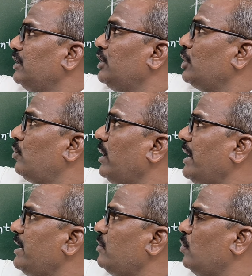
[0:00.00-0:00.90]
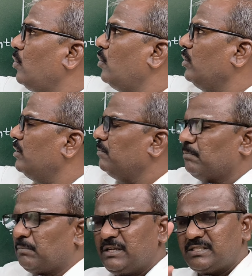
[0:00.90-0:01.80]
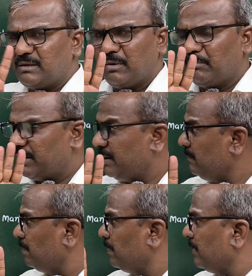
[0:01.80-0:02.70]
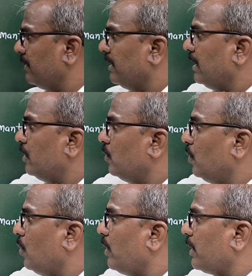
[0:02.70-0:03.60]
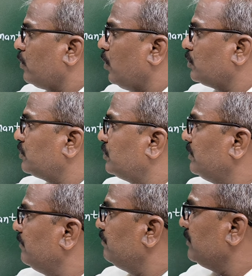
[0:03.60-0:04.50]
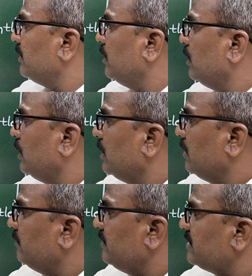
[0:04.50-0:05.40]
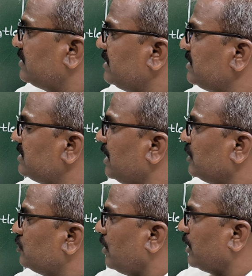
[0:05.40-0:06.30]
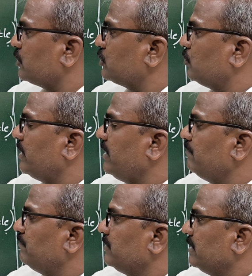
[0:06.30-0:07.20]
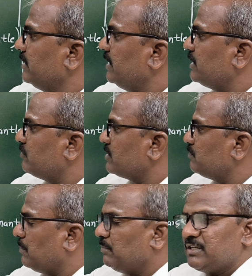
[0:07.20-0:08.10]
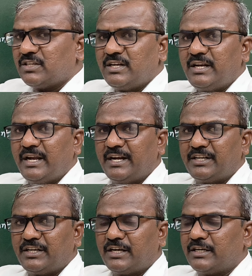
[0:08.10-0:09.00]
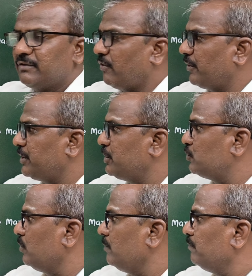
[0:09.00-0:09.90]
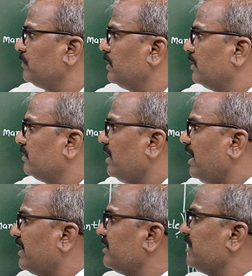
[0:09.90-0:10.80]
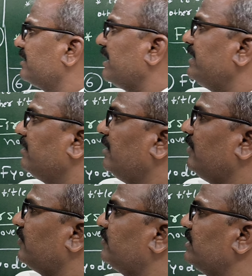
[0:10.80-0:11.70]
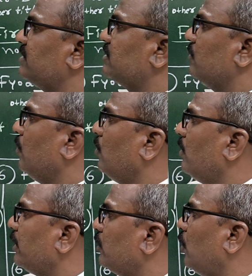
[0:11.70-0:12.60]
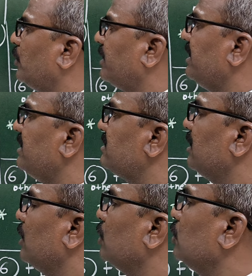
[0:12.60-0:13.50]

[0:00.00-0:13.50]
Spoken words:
Nikolai Gogol. Please remember, huh? Overcoat. This is a short story. It was published in 1842. The another title of this Overcoat is